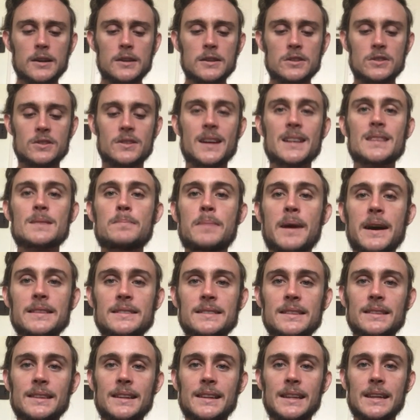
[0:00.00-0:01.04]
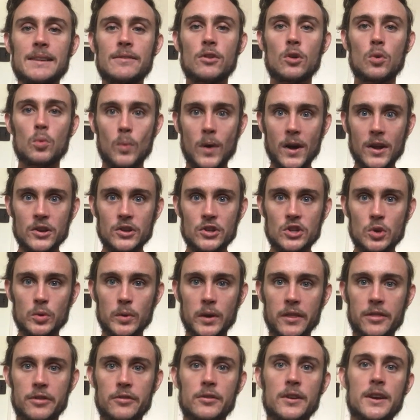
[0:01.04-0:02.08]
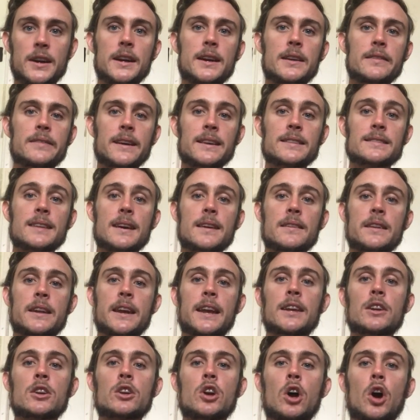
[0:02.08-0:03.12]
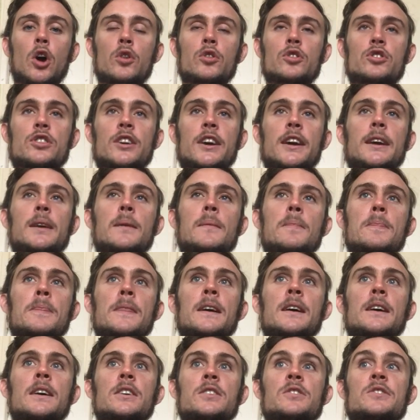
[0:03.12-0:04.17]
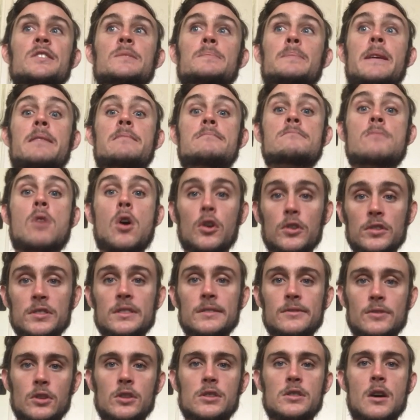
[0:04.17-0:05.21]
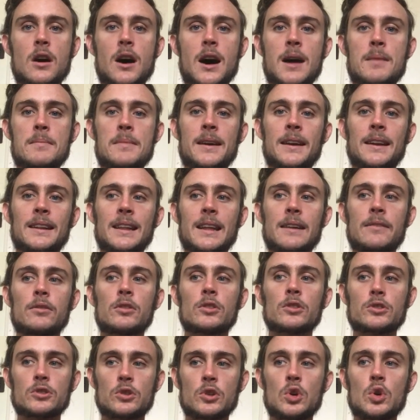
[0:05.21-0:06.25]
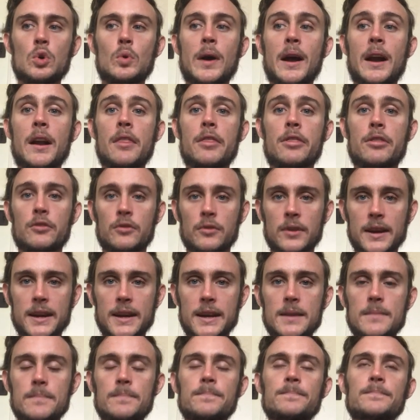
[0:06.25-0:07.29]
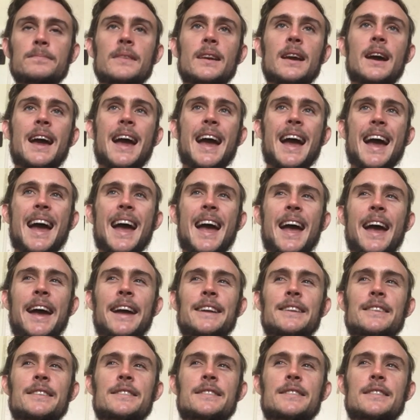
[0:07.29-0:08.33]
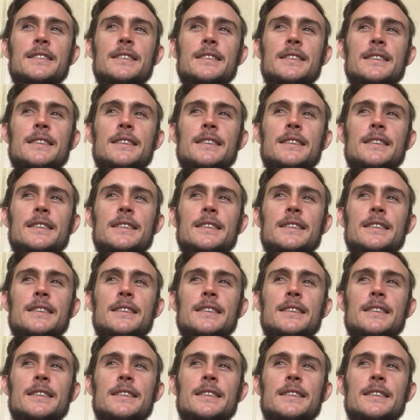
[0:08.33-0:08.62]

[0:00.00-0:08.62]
So that's basically level 1, 2, and 3. They say that in coaching, you spend most of your time in level 2 and 3, and